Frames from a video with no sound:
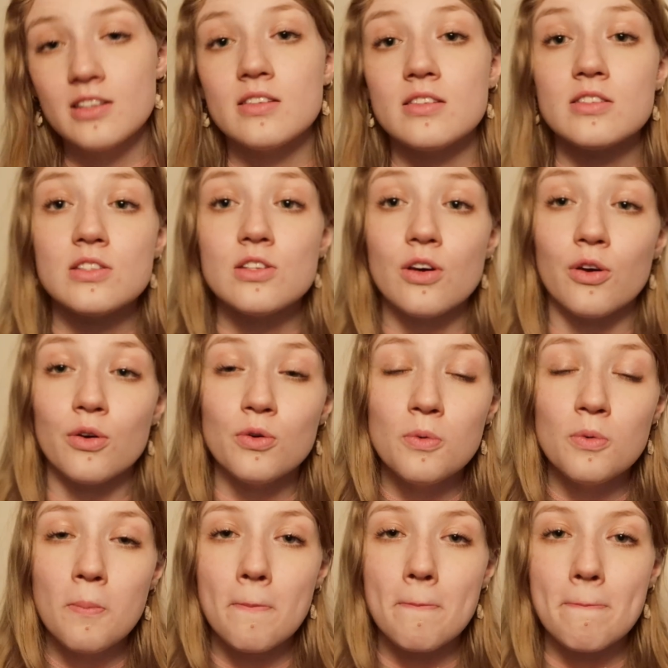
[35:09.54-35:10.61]
So,
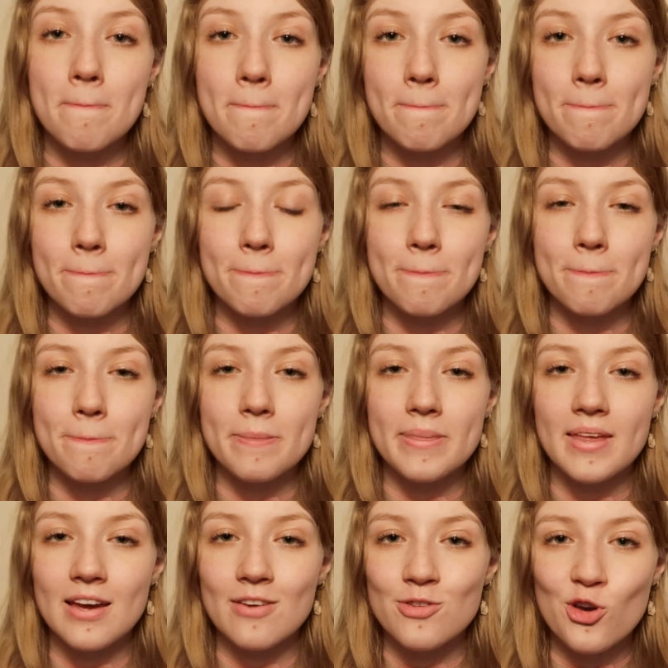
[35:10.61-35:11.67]

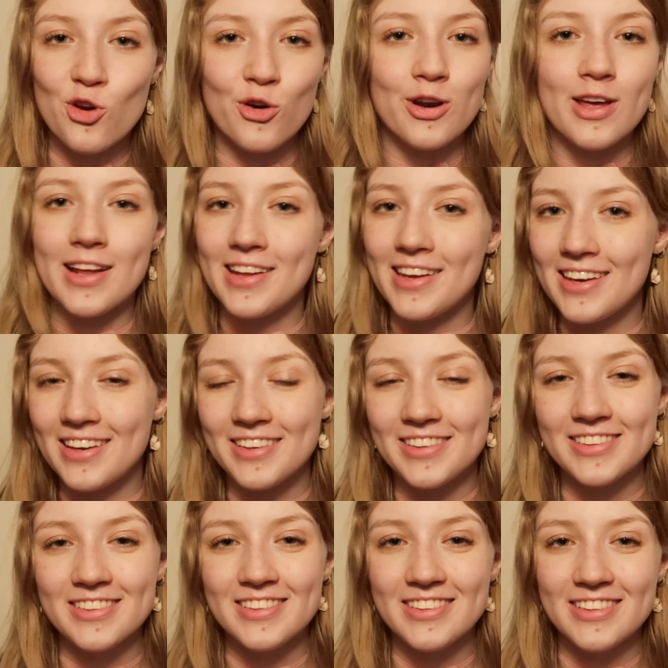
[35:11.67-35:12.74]
have you got any
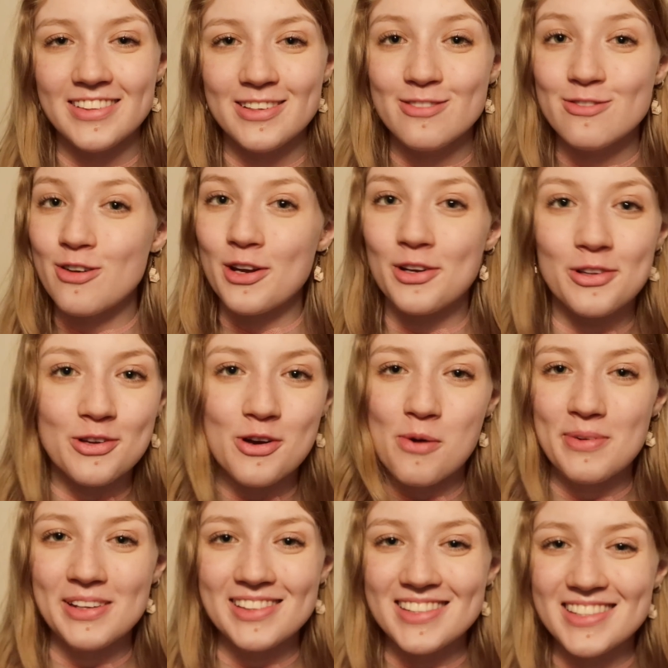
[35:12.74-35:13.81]
final
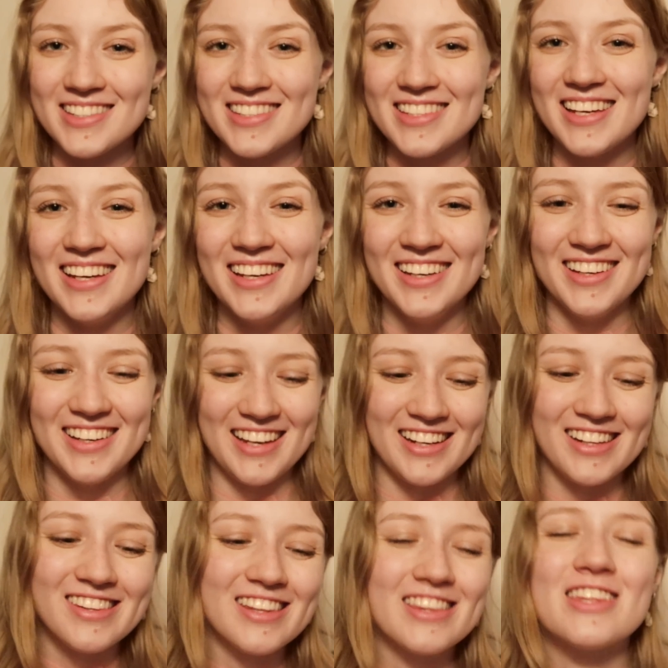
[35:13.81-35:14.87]
comments?
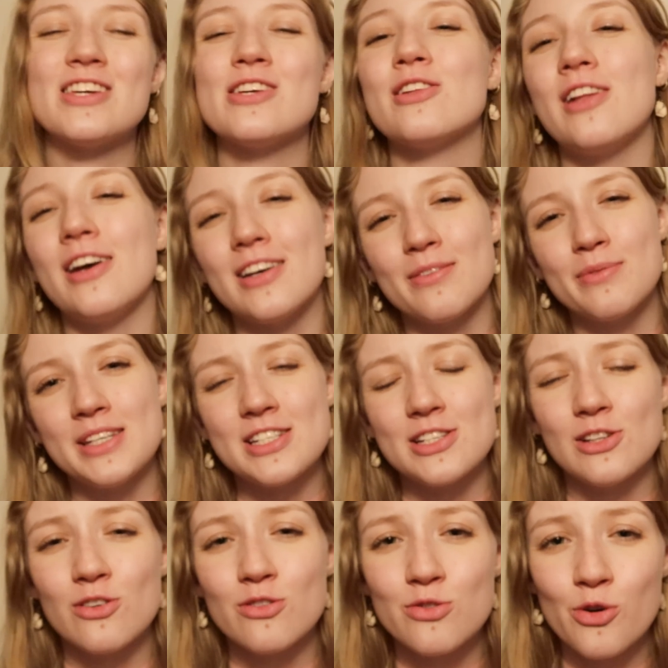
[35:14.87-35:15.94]
Anything that you'd like me
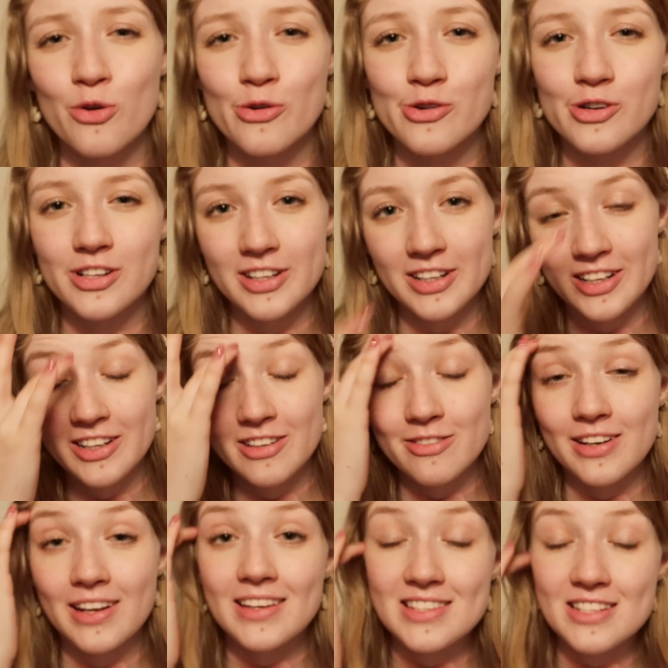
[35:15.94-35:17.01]
to look for
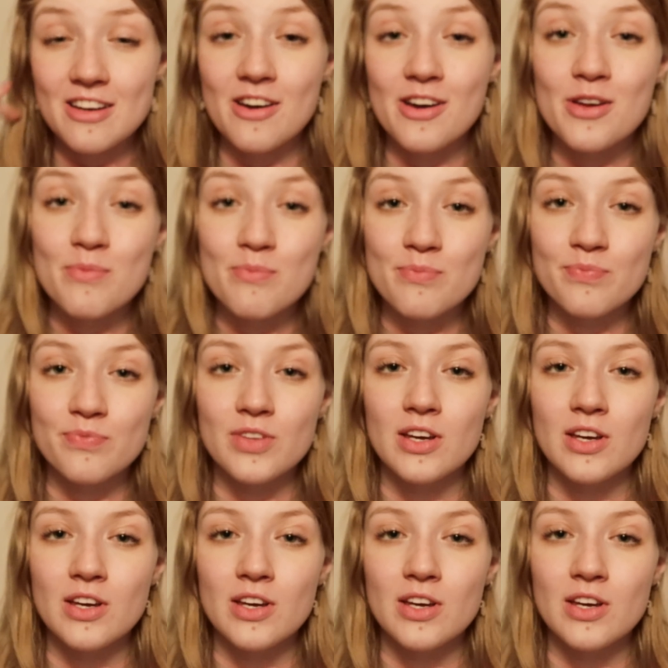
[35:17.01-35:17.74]
next time?